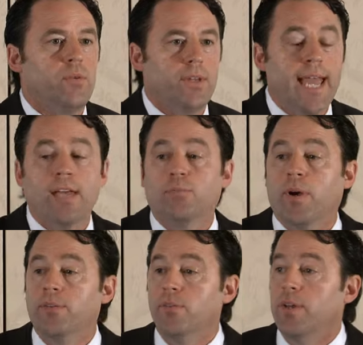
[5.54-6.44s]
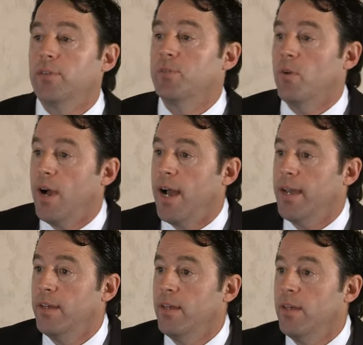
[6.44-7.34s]
where the gas prices got so
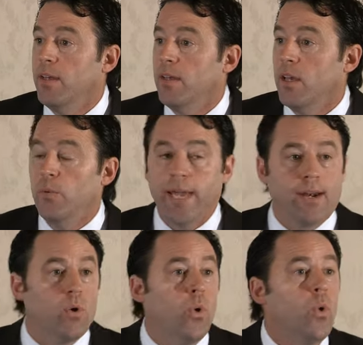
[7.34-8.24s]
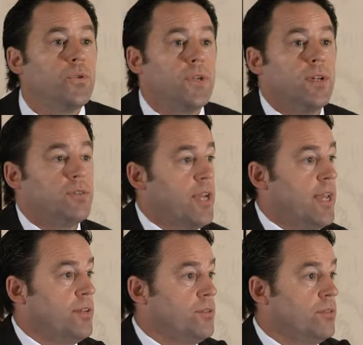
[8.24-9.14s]
high and we had a wholesale
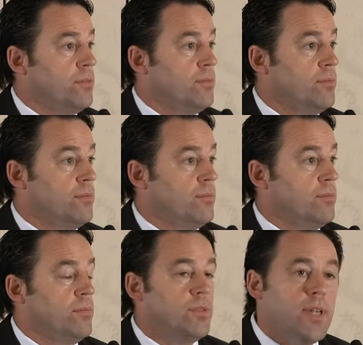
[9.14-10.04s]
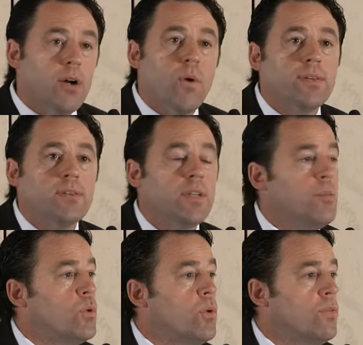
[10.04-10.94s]
change. It's not quite the
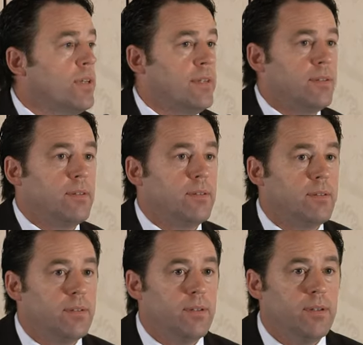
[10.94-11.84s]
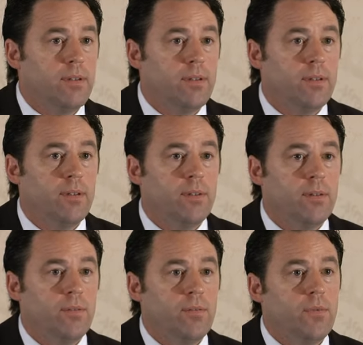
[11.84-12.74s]
same equivalent.
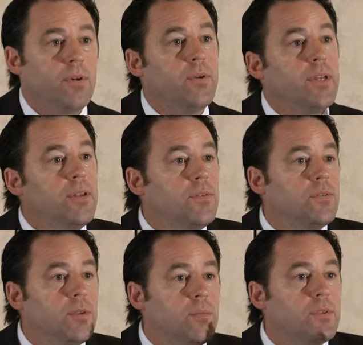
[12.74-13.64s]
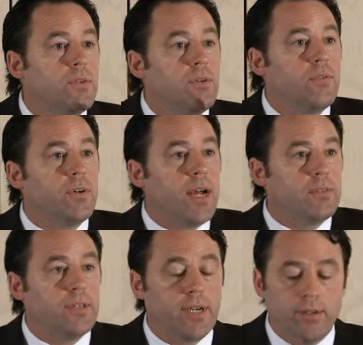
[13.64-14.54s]
There is some silver
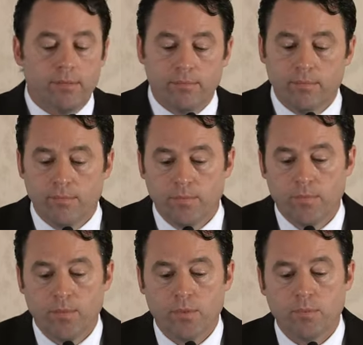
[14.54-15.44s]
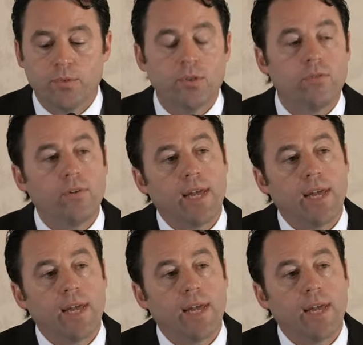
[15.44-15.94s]
out there, some silver